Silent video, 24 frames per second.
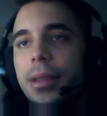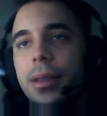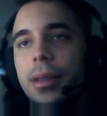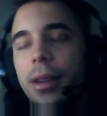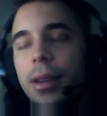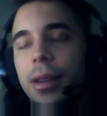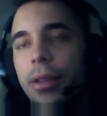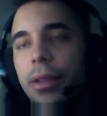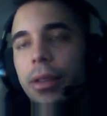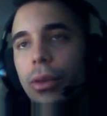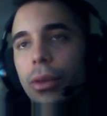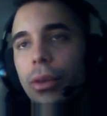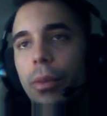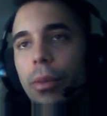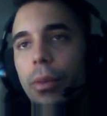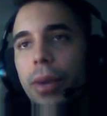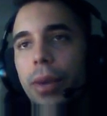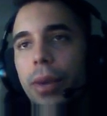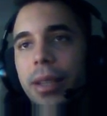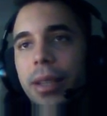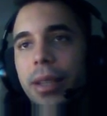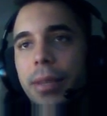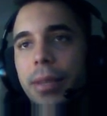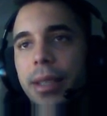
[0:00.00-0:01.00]
I thought
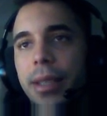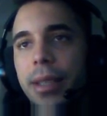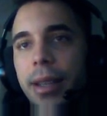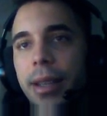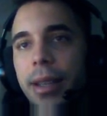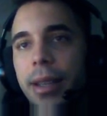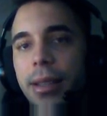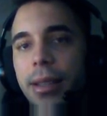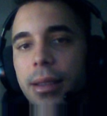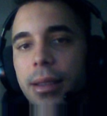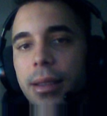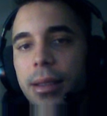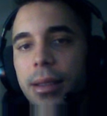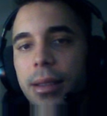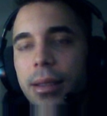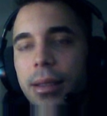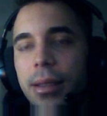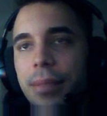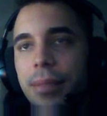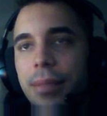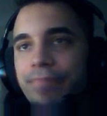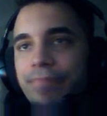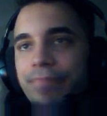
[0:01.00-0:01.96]
price mitigated this.